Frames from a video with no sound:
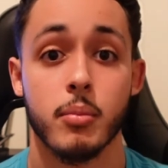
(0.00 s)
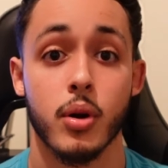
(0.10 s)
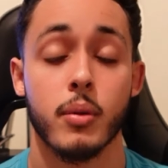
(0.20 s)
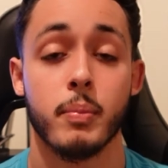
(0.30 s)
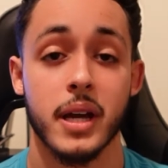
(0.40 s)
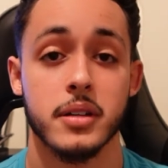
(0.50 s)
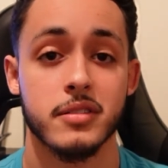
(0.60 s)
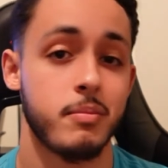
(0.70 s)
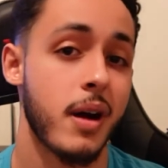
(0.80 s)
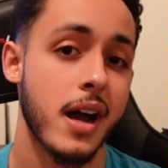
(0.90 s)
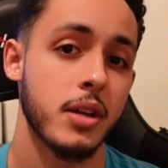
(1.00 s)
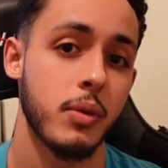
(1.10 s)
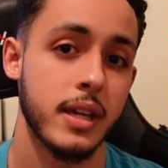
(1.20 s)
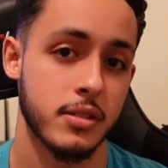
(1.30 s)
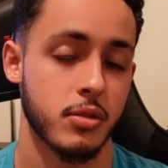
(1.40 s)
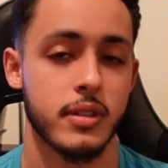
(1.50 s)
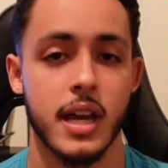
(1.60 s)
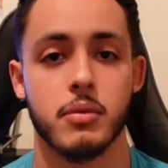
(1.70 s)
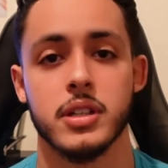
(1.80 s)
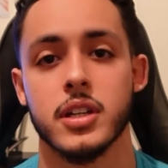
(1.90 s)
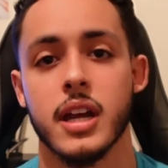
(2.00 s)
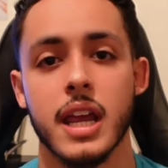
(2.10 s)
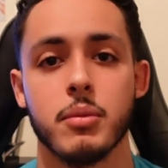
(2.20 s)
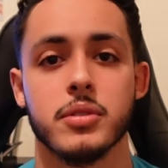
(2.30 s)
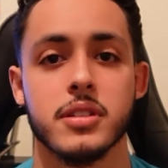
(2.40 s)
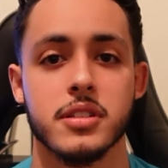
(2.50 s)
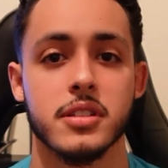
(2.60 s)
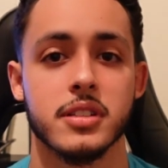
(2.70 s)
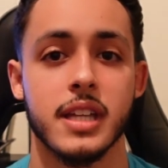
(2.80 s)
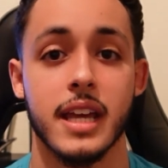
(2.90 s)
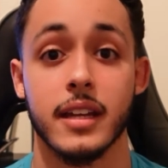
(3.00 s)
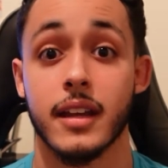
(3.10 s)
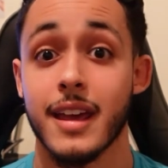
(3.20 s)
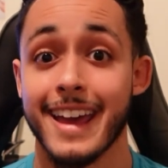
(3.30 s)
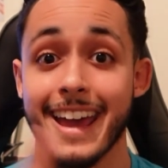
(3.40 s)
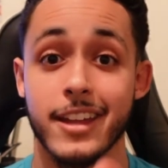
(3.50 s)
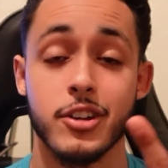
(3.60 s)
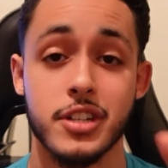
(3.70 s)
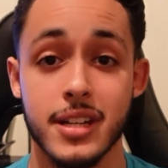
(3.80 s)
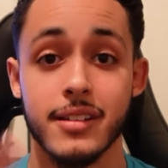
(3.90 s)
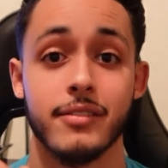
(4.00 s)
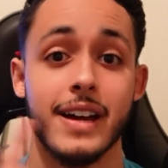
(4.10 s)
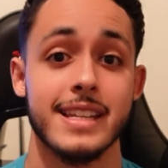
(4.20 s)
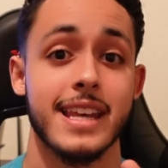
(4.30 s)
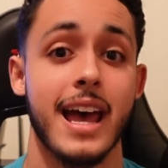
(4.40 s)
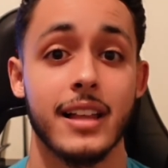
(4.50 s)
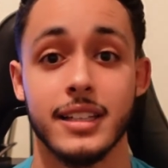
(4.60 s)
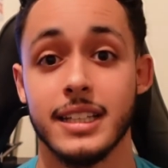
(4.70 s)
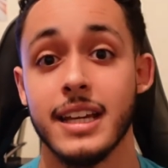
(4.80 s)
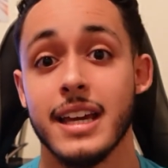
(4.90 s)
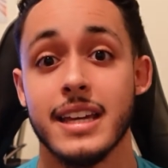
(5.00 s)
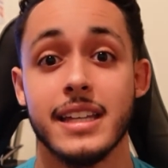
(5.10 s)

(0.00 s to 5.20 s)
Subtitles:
per pound of body weight, so that way you're able to sustain energy, vitality,